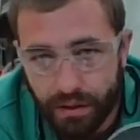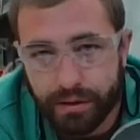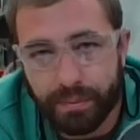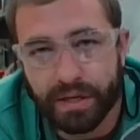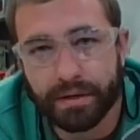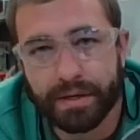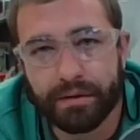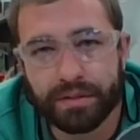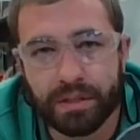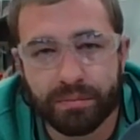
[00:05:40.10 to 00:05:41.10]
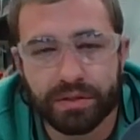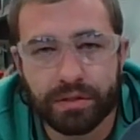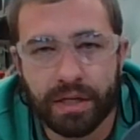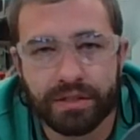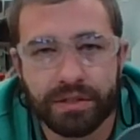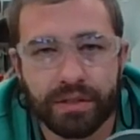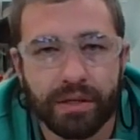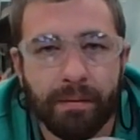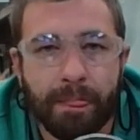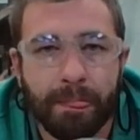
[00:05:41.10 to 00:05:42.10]
depending on how deep the scratches
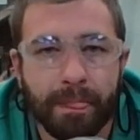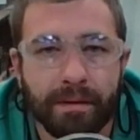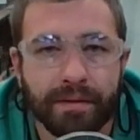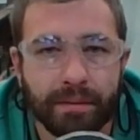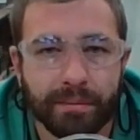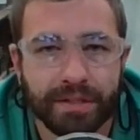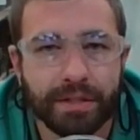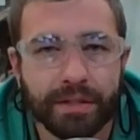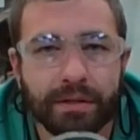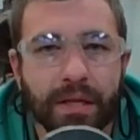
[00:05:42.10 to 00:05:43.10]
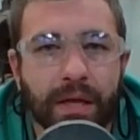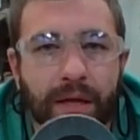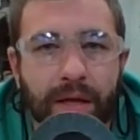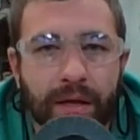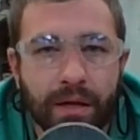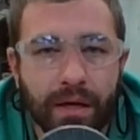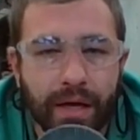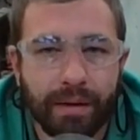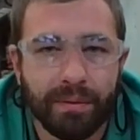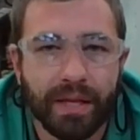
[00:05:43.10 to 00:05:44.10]
are in their material.
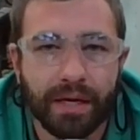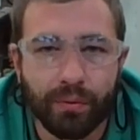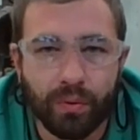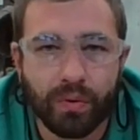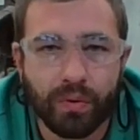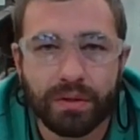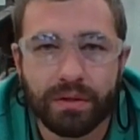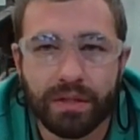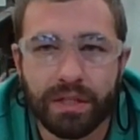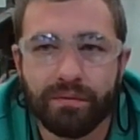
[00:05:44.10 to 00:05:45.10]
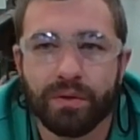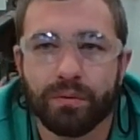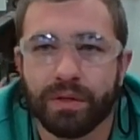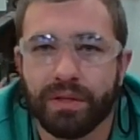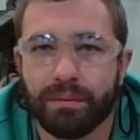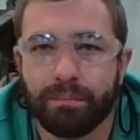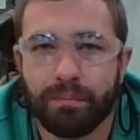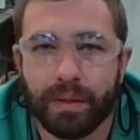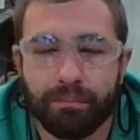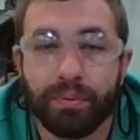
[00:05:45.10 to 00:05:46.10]
And that will leave you with
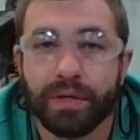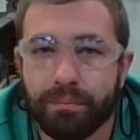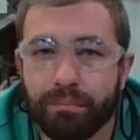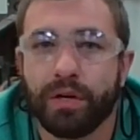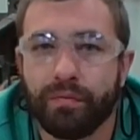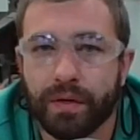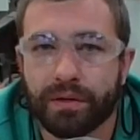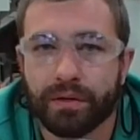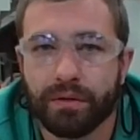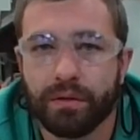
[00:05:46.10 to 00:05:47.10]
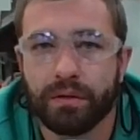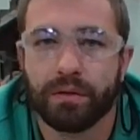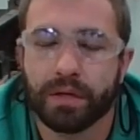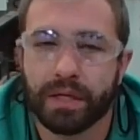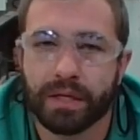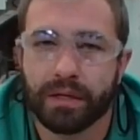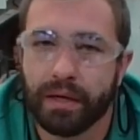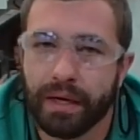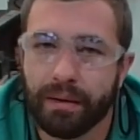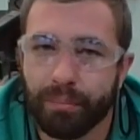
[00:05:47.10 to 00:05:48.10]
a pretty perfect looking
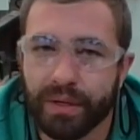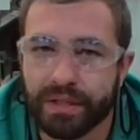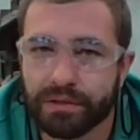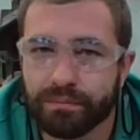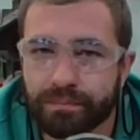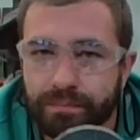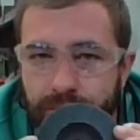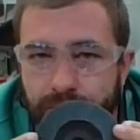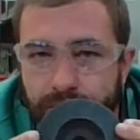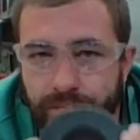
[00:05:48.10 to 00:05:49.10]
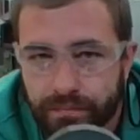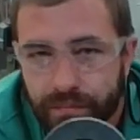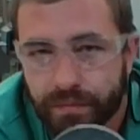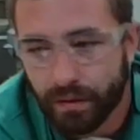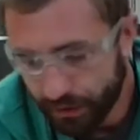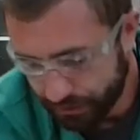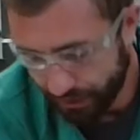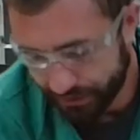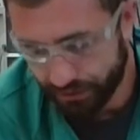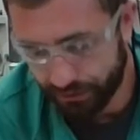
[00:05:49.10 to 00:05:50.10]
piece. So
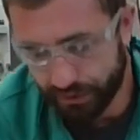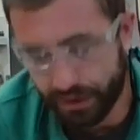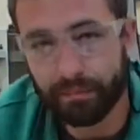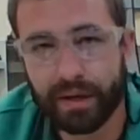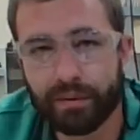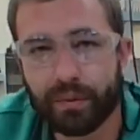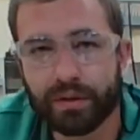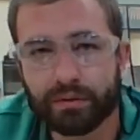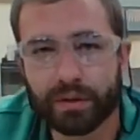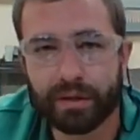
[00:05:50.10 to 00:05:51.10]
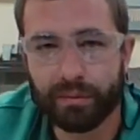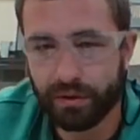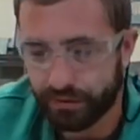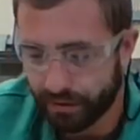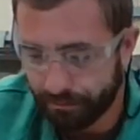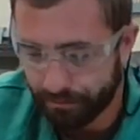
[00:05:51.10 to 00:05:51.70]
that's the 3 main wheels we're going to be using.